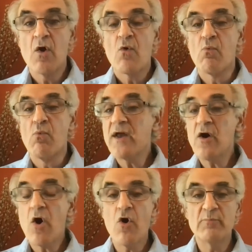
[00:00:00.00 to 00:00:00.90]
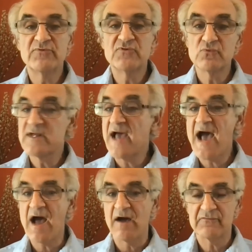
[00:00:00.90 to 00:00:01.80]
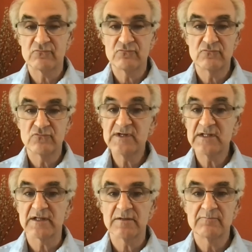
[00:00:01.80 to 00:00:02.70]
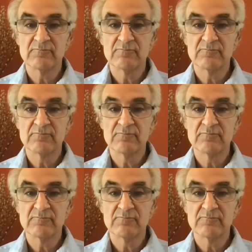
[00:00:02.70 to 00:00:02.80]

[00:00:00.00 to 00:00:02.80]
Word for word: what hope do we have, really,